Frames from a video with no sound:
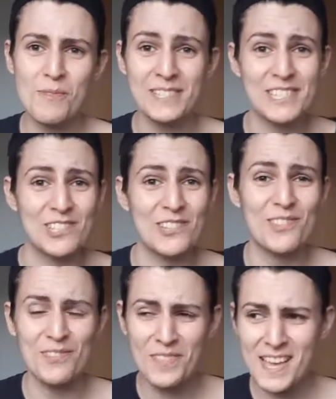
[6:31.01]
What did you
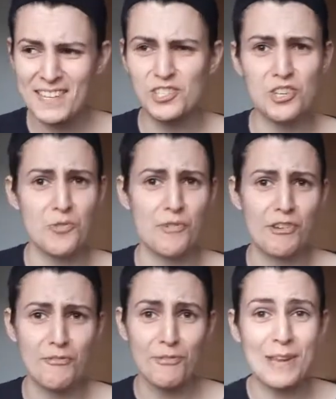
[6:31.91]
think? Do you
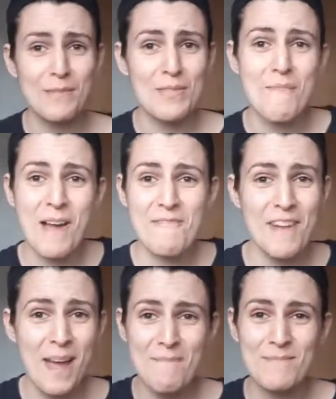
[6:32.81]
agree with my
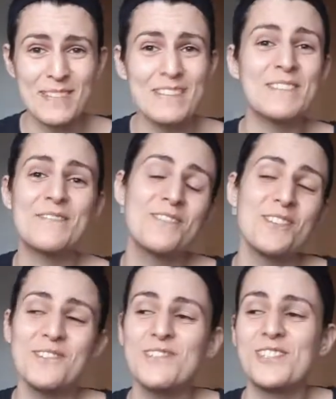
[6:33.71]
rambly
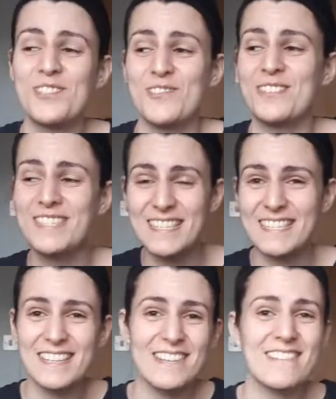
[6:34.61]
review? Do you
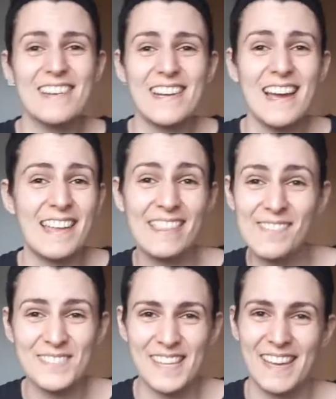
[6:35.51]
disagree? I'd
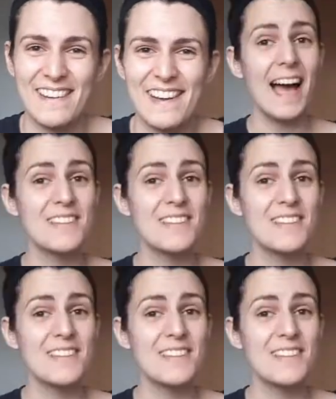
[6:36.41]
love to hear it.